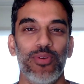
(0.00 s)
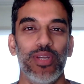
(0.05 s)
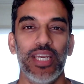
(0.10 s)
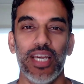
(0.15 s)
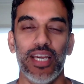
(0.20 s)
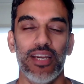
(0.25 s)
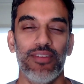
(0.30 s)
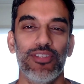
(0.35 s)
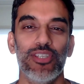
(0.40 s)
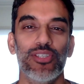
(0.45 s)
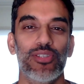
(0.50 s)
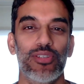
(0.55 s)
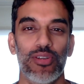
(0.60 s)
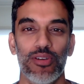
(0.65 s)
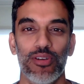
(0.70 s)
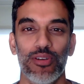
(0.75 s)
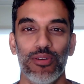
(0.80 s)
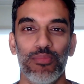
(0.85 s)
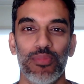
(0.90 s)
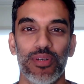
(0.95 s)
we have this
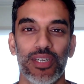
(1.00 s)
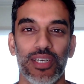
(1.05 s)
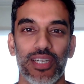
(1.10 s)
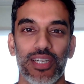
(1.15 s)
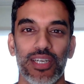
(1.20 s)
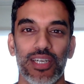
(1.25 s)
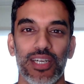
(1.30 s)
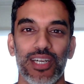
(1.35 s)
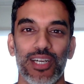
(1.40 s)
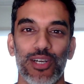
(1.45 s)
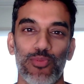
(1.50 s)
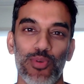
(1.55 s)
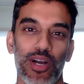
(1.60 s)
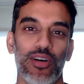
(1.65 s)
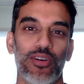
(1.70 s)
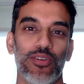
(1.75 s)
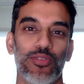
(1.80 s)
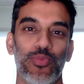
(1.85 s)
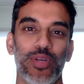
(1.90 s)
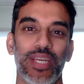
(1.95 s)
term?
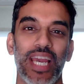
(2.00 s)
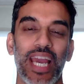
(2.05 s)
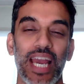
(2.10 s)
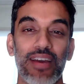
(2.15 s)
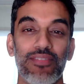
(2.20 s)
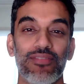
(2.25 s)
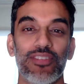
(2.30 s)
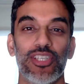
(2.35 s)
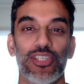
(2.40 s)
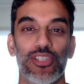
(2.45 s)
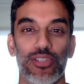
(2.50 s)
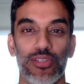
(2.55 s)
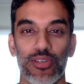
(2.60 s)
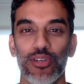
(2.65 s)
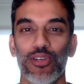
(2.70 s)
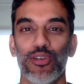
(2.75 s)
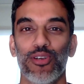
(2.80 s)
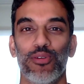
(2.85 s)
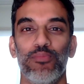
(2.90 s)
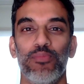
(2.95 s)
Well, we have this
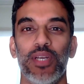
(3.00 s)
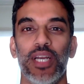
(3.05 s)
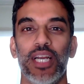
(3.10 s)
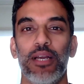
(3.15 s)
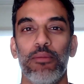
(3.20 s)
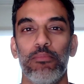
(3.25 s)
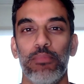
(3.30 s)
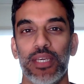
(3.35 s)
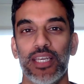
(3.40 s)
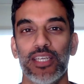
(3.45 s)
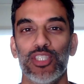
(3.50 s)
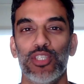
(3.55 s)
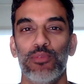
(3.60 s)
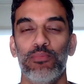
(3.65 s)
term because